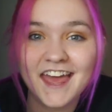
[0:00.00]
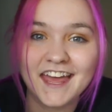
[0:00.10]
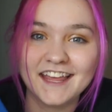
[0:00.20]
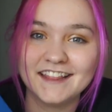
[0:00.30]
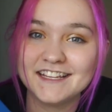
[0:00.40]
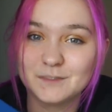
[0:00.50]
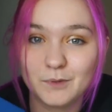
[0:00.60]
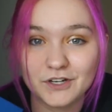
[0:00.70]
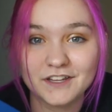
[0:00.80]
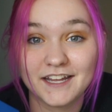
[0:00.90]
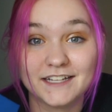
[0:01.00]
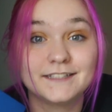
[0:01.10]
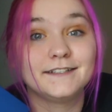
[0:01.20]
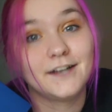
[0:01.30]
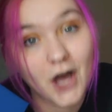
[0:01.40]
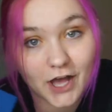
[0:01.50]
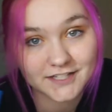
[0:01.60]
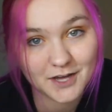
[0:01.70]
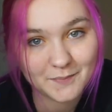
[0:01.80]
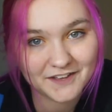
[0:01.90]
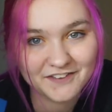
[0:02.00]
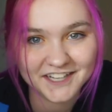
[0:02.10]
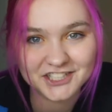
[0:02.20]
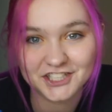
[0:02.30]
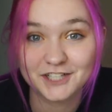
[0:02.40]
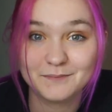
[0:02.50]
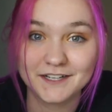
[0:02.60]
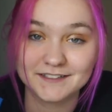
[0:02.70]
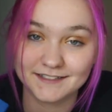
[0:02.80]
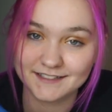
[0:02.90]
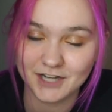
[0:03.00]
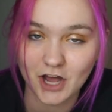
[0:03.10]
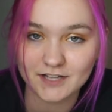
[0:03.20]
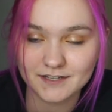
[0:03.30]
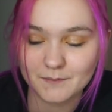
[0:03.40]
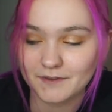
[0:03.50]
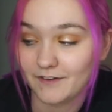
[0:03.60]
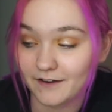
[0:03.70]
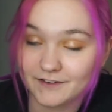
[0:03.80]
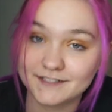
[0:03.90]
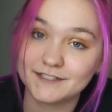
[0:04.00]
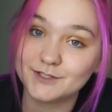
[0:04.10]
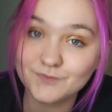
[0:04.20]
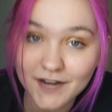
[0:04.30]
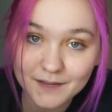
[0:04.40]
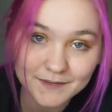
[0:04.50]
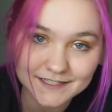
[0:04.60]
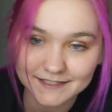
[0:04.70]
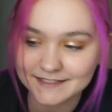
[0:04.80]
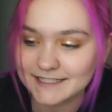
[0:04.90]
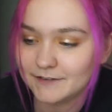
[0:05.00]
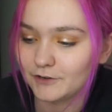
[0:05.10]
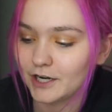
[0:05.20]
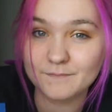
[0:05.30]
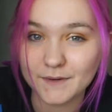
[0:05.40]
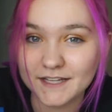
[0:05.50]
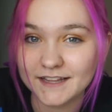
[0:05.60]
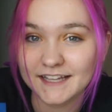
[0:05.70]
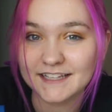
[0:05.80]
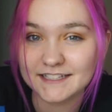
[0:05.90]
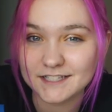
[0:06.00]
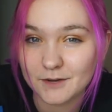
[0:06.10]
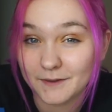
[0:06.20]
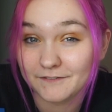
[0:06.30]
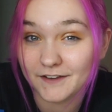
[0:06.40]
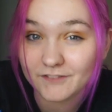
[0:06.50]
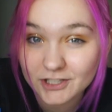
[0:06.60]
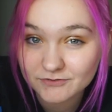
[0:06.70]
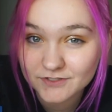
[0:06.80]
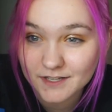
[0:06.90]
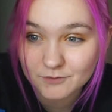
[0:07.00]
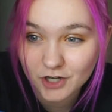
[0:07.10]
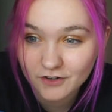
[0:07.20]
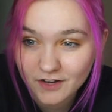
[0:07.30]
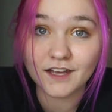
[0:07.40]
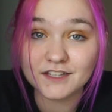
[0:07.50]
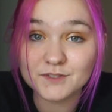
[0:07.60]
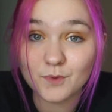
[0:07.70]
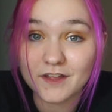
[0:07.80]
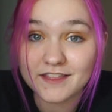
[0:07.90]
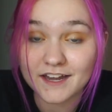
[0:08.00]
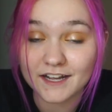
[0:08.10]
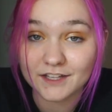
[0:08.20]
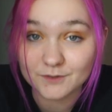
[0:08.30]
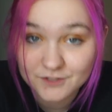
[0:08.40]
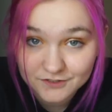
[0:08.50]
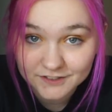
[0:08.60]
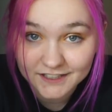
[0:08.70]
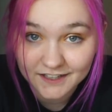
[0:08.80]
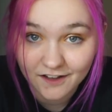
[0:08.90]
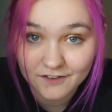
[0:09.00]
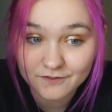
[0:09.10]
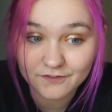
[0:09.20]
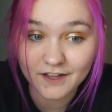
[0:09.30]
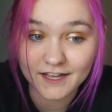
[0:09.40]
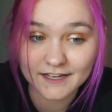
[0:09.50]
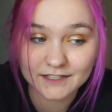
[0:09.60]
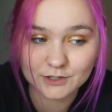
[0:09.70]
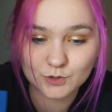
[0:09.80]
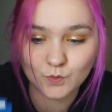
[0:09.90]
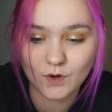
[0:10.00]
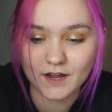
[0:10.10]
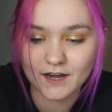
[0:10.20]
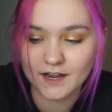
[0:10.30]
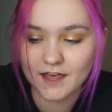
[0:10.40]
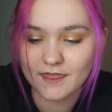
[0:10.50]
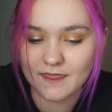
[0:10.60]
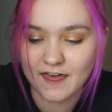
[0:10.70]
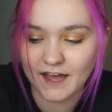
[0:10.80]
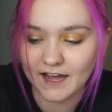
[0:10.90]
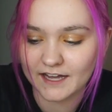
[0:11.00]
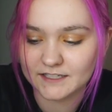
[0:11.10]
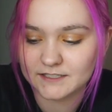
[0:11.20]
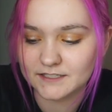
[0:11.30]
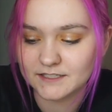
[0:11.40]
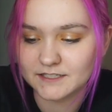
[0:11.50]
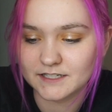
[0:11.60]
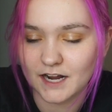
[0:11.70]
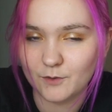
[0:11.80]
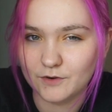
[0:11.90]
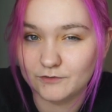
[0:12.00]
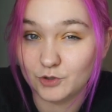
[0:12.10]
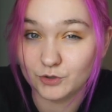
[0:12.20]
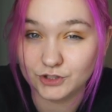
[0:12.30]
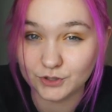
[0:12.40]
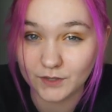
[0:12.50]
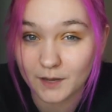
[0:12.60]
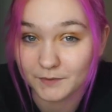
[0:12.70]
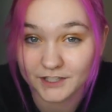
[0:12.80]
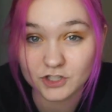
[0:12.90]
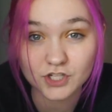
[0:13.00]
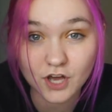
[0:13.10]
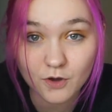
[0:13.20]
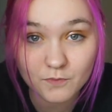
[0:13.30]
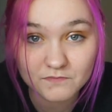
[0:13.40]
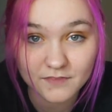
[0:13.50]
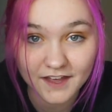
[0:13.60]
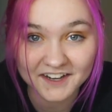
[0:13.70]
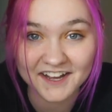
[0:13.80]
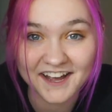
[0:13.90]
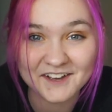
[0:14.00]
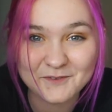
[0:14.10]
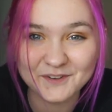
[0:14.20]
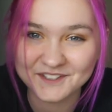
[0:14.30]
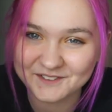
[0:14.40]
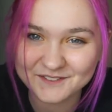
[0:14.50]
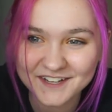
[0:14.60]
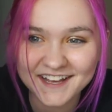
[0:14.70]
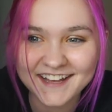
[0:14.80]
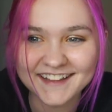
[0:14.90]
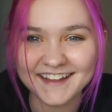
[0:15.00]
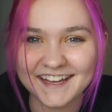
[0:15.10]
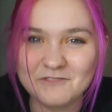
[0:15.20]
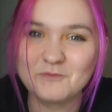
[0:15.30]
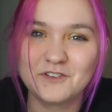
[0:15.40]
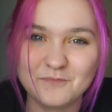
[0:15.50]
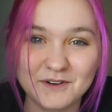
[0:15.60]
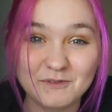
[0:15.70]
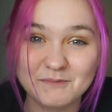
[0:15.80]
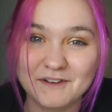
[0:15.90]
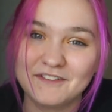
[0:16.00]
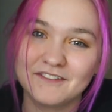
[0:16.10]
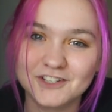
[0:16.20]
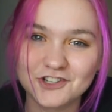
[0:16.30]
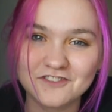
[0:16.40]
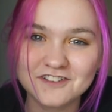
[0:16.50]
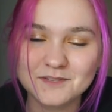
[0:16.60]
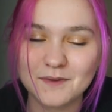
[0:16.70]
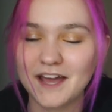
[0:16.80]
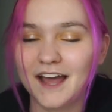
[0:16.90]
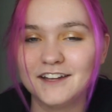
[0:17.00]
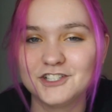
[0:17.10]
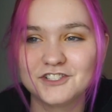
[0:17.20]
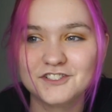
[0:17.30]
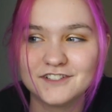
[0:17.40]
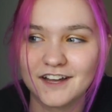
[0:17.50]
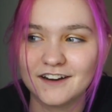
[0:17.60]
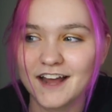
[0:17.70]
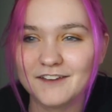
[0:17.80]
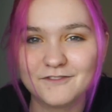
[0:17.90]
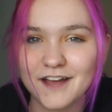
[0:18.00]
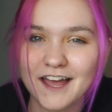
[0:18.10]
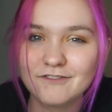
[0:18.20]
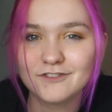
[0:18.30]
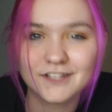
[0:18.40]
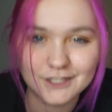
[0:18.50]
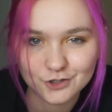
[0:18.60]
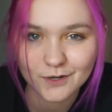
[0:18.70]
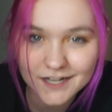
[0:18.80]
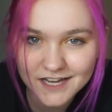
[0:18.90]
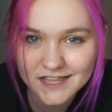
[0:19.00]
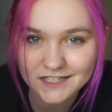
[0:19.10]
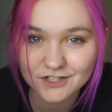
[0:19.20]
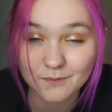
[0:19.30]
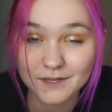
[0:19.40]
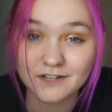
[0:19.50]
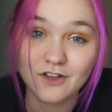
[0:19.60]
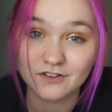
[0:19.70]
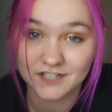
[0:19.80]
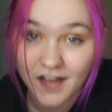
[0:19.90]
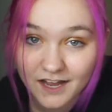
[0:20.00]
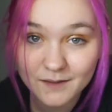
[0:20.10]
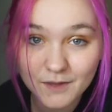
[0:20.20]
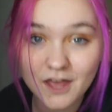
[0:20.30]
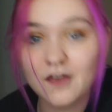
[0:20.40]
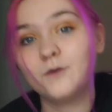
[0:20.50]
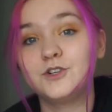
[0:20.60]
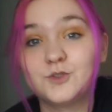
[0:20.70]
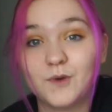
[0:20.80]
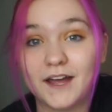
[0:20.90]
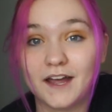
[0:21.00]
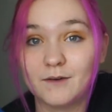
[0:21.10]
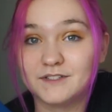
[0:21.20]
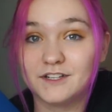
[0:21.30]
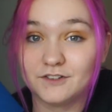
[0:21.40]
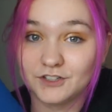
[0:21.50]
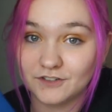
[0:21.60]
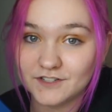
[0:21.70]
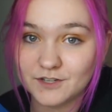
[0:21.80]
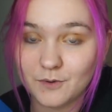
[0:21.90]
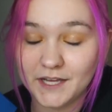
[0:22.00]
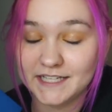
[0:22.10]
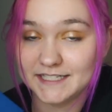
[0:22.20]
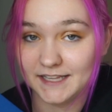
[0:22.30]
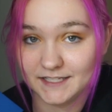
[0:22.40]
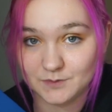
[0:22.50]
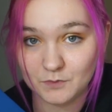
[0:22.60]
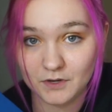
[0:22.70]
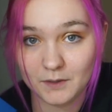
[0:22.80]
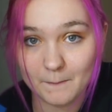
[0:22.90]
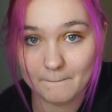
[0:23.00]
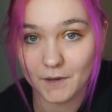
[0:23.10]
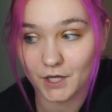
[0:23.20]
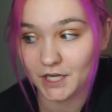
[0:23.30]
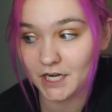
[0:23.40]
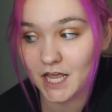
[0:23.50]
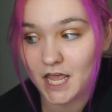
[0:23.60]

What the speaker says: in this book that it's not zombie fiction because it's not a zombie virus. It's rabies, it's different, but like that's not my favorite subgenre. It's one that I used to really love and one that I would have told you a couple years ago that I would have been one of my favorite genres, but I haven't really enjoyed anything zombie in a long time, which is why I was a little nervous going into this one, but